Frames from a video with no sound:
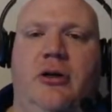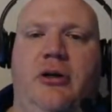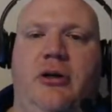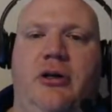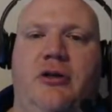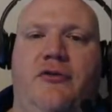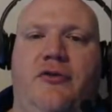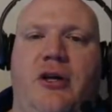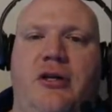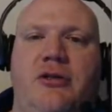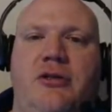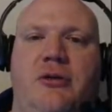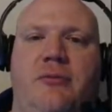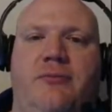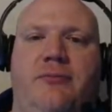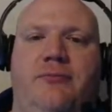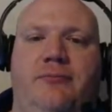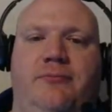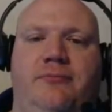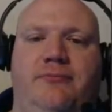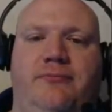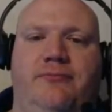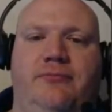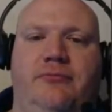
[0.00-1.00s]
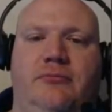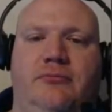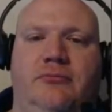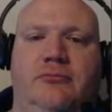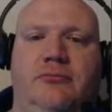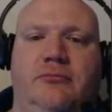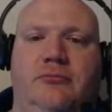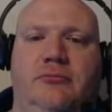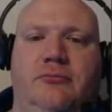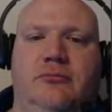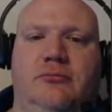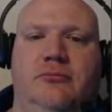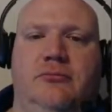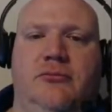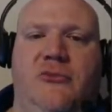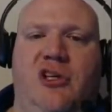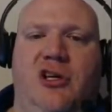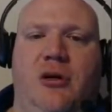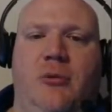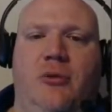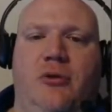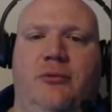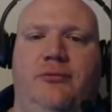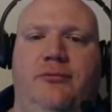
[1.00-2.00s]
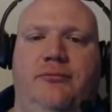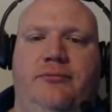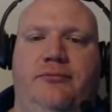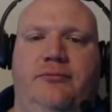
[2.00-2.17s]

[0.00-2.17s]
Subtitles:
if that's a... Come on.